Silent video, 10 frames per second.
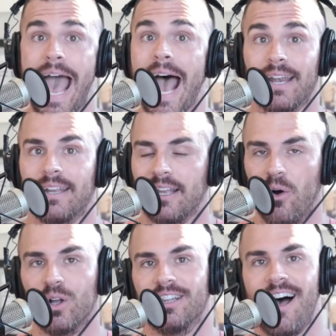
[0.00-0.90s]
at,
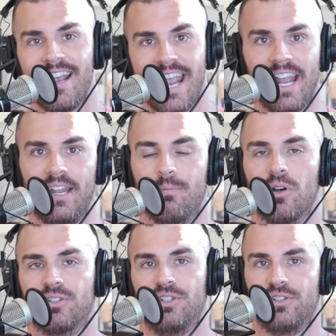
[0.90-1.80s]
online and in
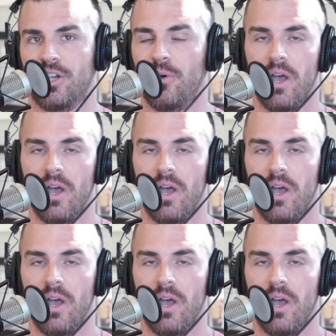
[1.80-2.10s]
person? So